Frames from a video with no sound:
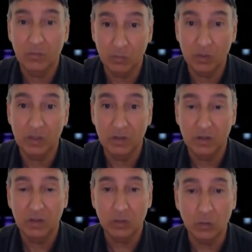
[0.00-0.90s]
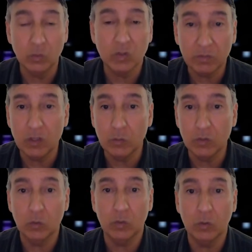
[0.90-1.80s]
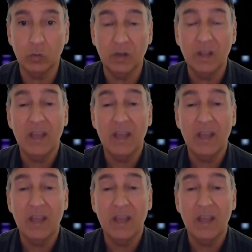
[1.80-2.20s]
Really, do something you enjoy doing.